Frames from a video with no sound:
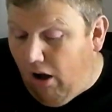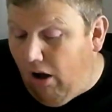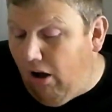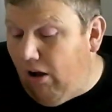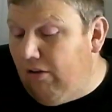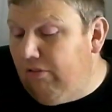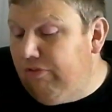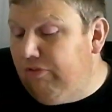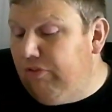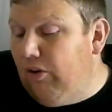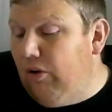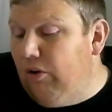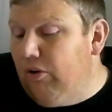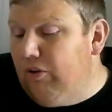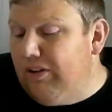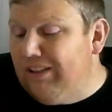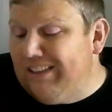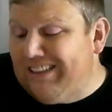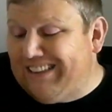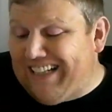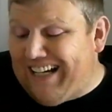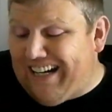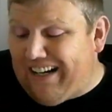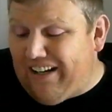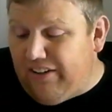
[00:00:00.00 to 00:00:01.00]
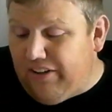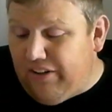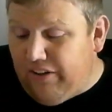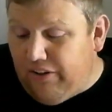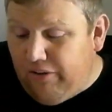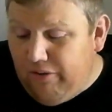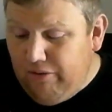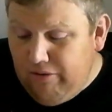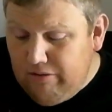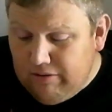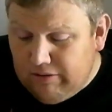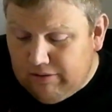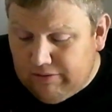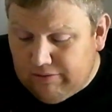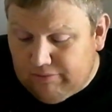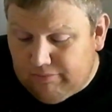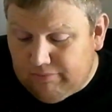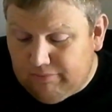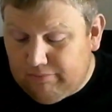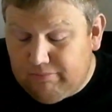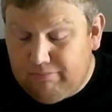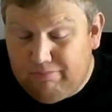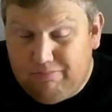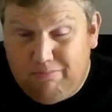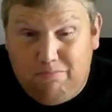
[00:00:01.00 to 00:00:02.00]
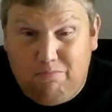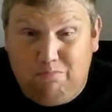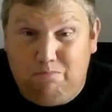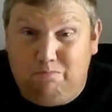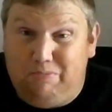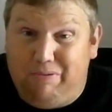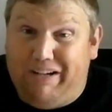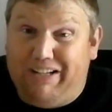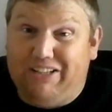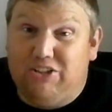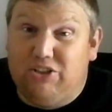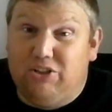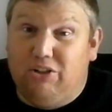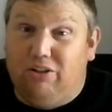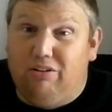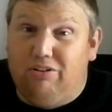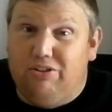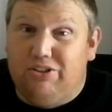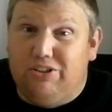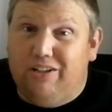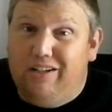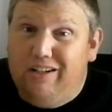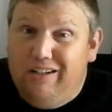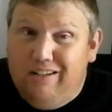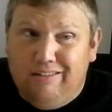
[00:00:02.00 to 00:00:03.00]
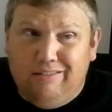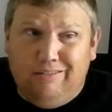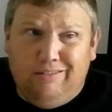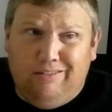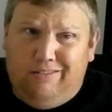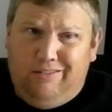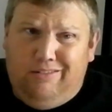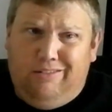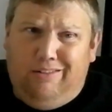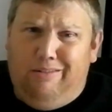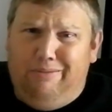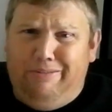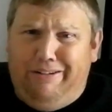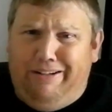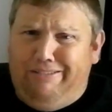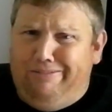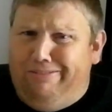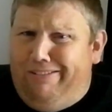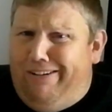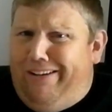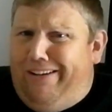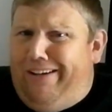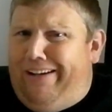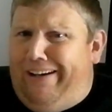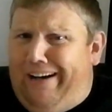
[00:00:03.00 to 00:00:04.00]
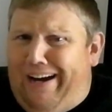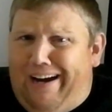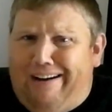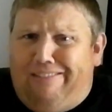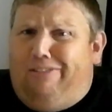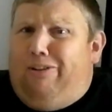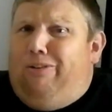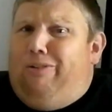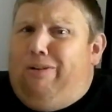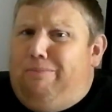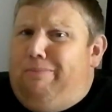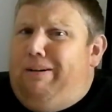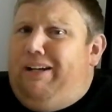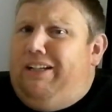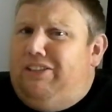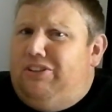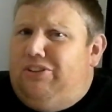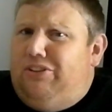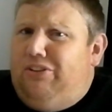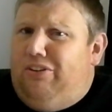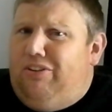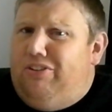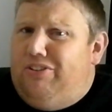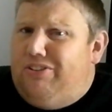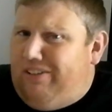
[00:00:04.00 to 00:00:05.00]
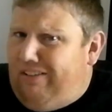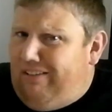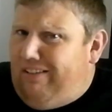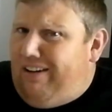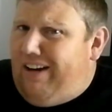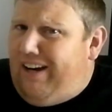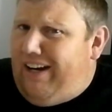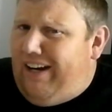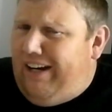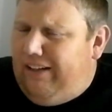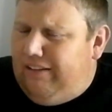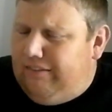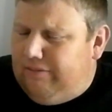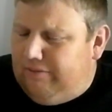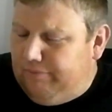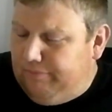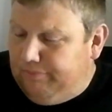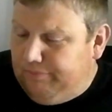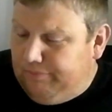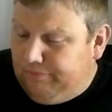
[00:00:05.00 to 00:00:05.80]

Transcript: All Florida's got to do beat Georgia. I mean, really, everyone beats Georgia, right?